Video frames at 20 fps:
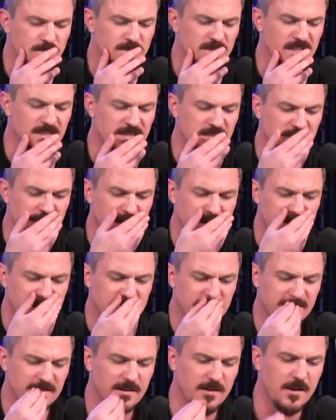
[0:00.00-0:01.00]
It
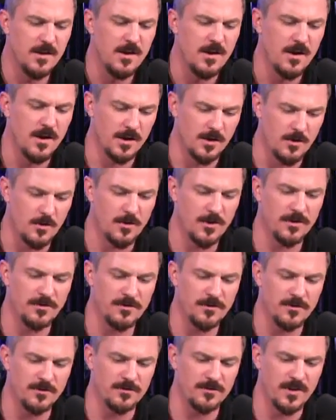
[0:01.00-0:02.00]
says, according to
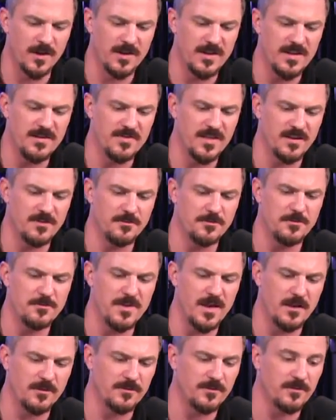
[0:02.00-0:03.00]
this study, that in
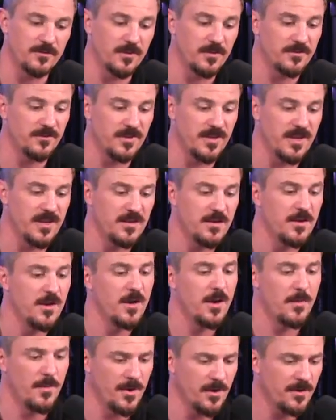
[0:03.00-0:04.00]
2016,
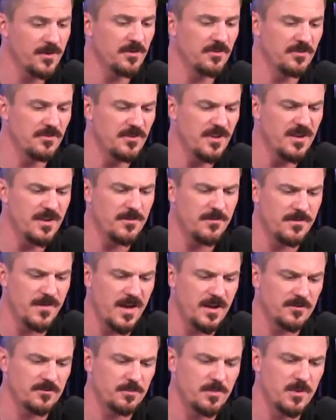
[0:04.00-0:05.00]
Americans did in
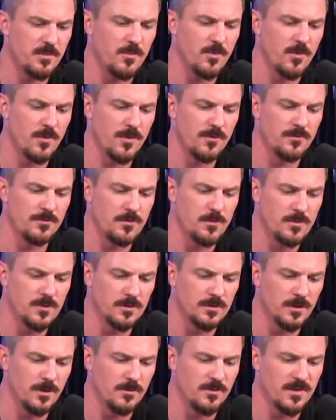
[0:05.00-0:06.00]
fact spend more on food and
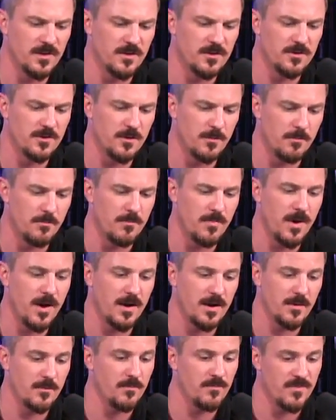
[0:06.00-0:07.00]
clothing,
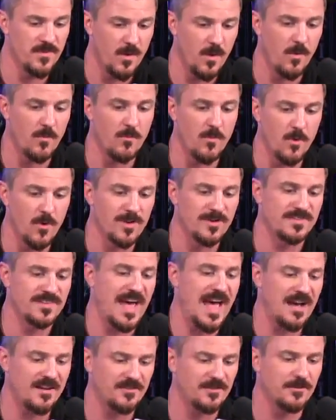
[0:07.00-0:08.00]
or more on
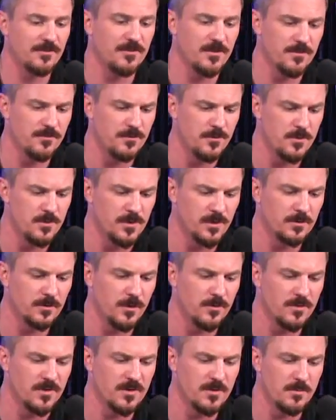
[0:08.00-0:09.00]
taxes than food and
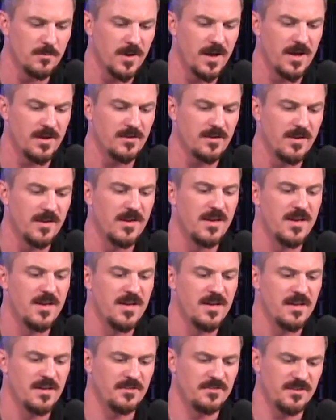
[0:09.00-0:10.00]
clothing combined.
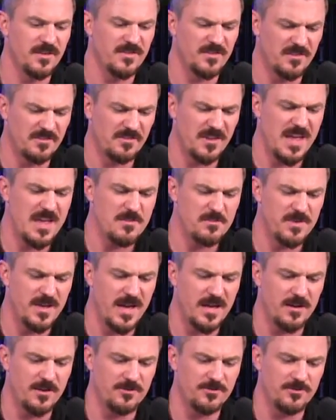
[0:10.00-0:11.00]
It said the same
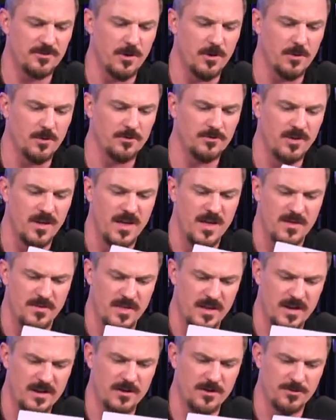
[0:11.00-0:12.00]
data shows
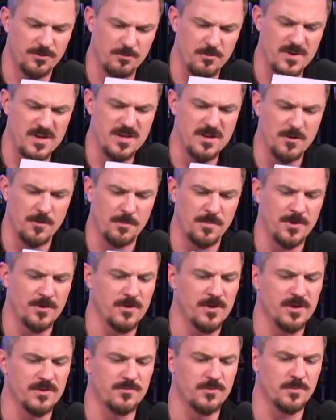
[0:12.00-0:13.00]
that in a three-year
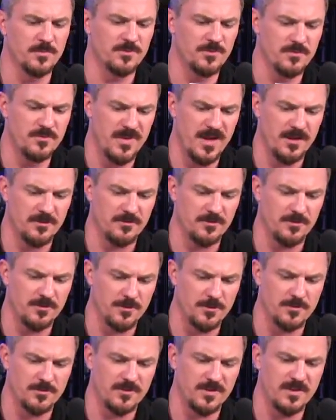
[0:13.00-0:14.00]
period from
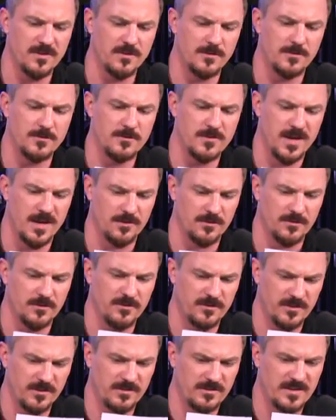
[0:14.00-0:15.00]
2013 to
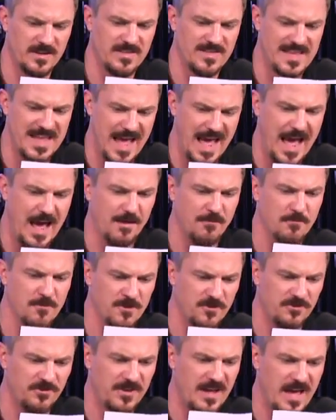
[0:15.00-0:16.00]
2016, the
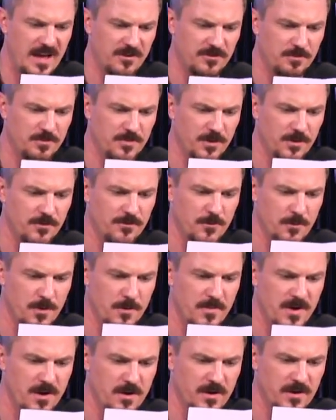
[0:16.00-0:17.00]
average tax bill for
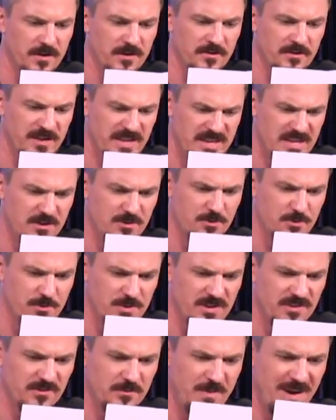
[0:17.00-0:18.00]
Americans
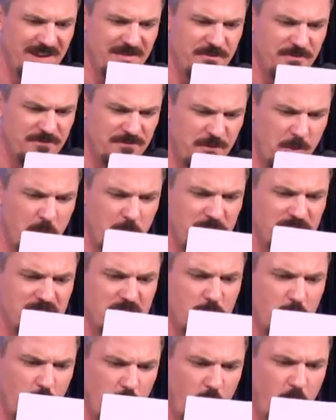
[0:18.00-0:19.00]
increased by
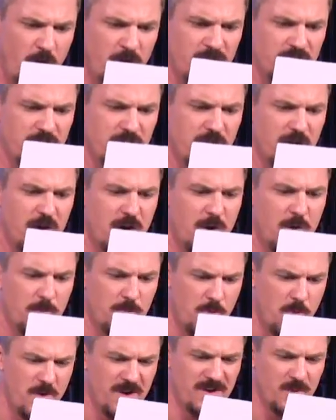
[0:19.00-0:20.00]

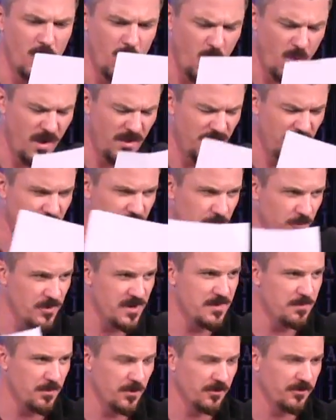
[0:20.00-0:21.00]

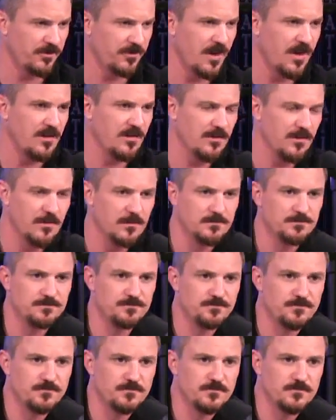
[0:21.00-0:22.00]
41.13%.
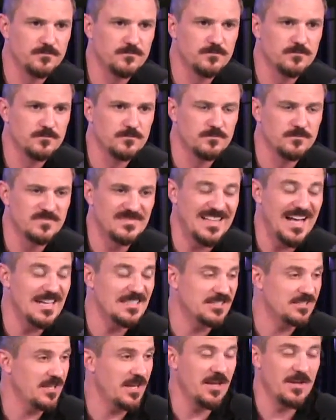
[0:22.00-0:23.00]

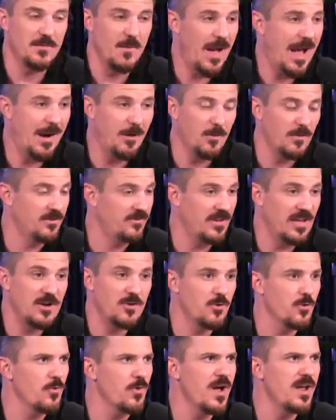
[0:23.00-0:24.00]
It's
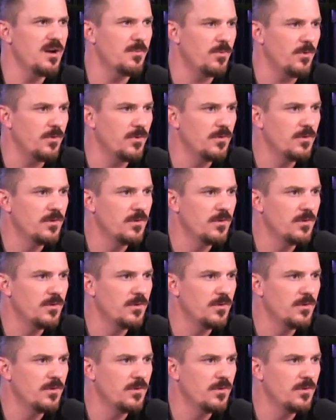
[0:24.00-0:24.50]
incredible.